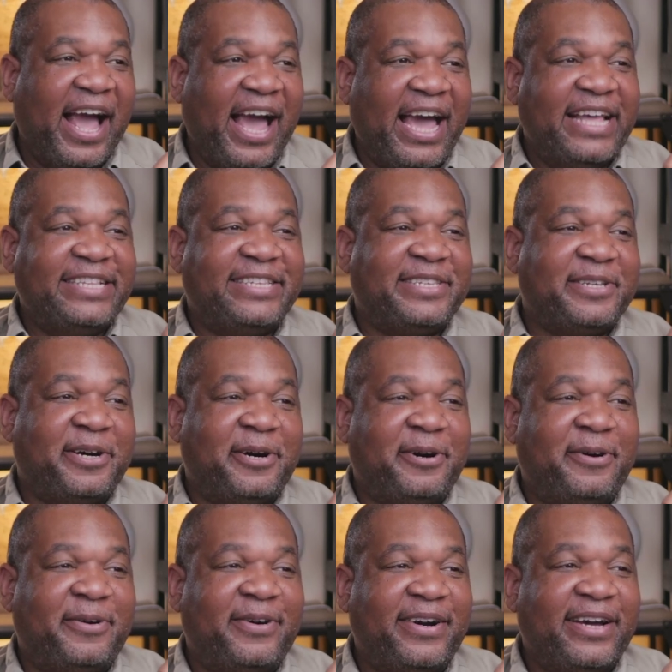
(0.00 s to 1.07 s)
And
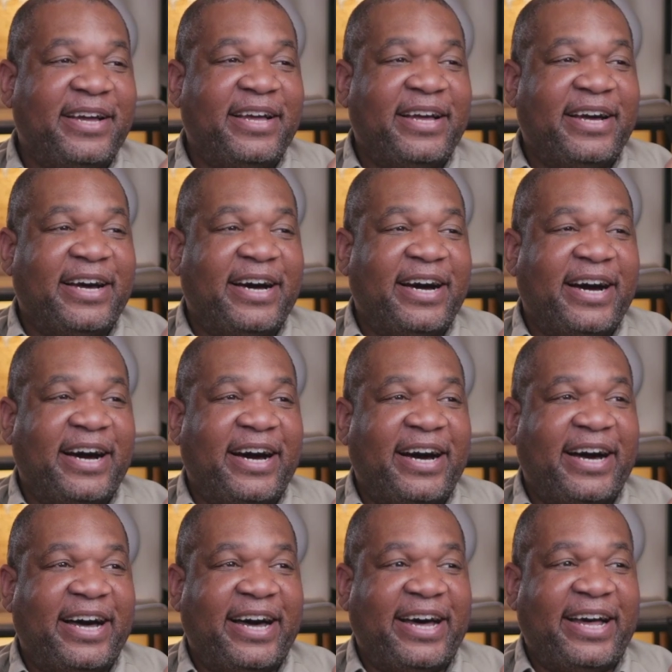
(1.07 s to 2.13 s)
so
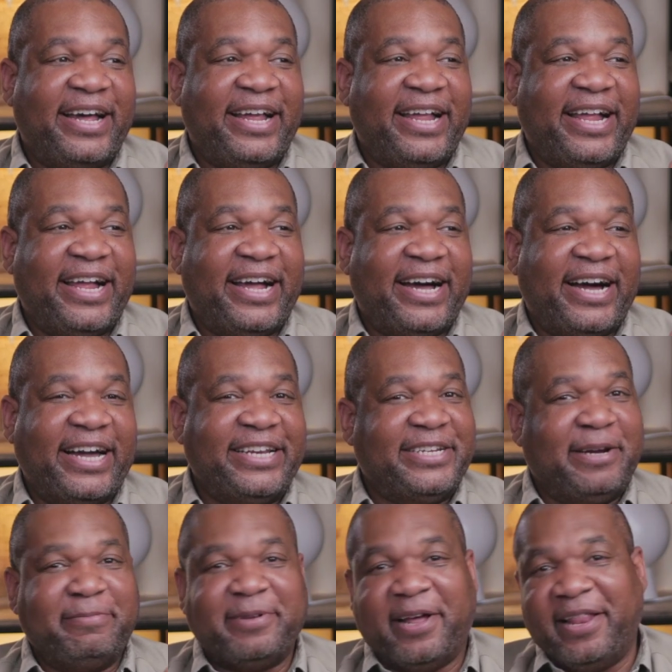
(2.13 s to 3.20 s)
I
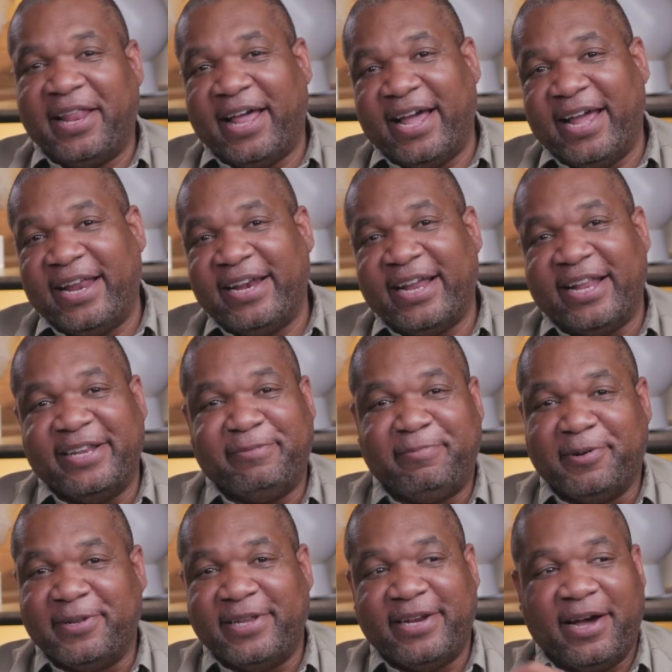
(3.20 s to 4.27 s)
jumped online, I
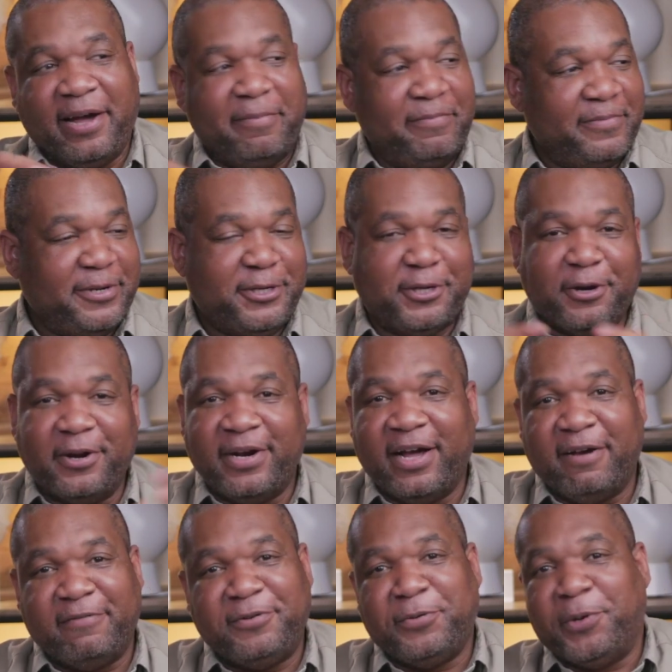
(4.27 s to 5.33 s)
pulled it up, sure
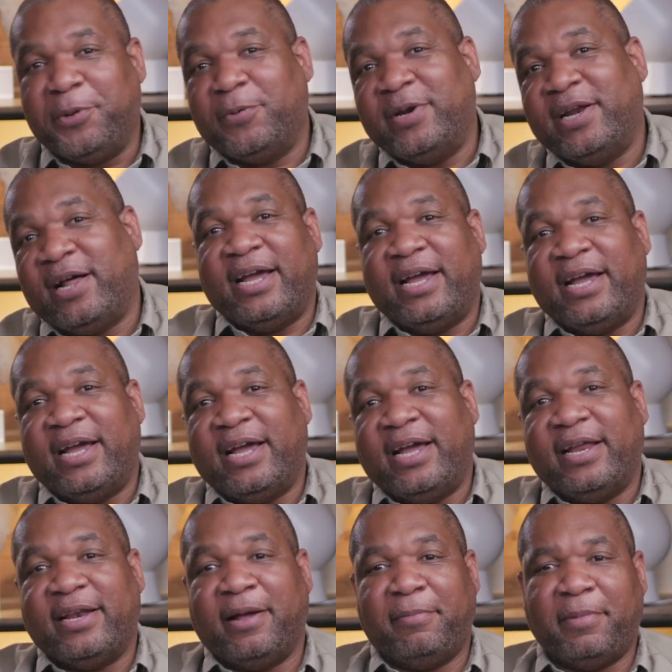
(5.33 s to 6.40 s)
enough, $21 a
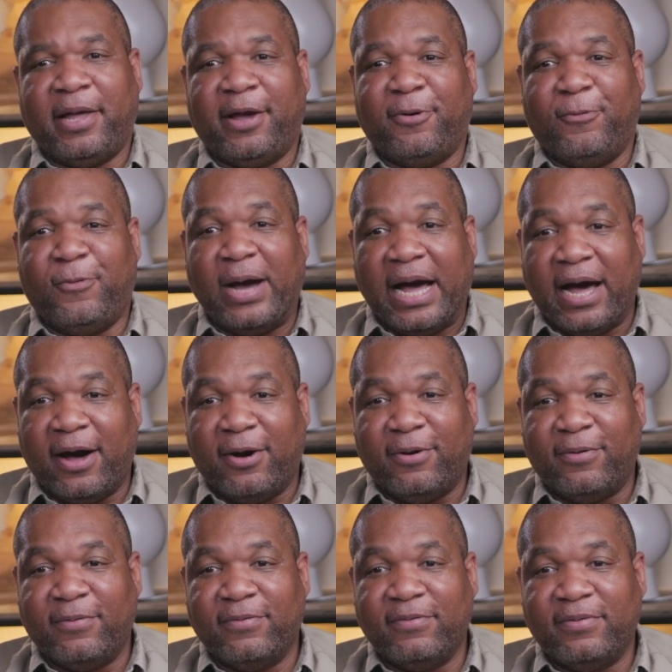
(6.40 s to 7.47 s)
night. And I'm like, wow,
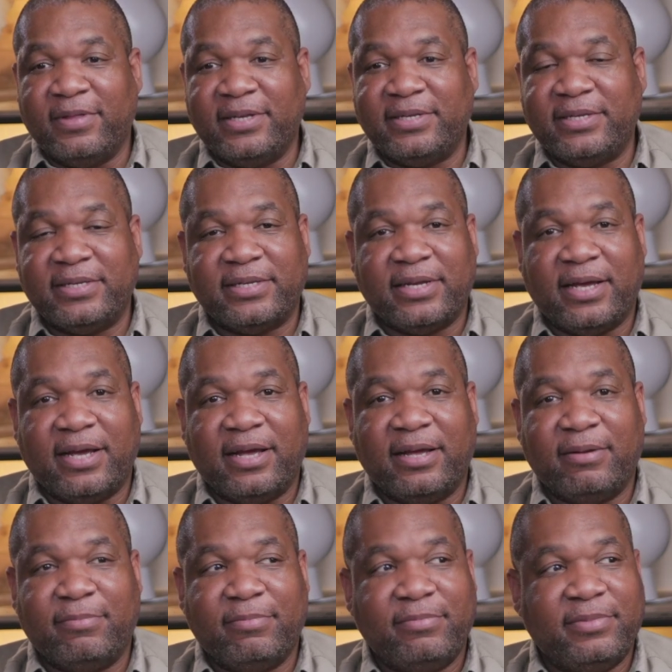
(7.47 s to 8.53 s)
this is
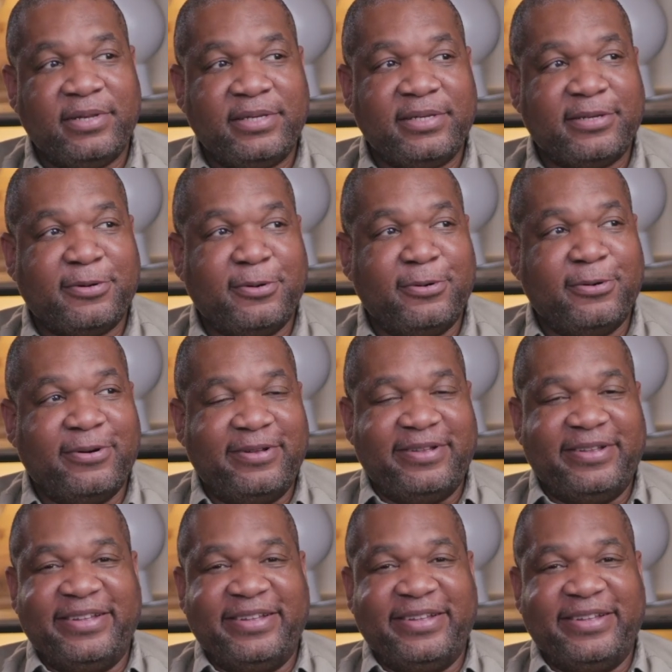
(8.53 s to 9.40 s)
cool.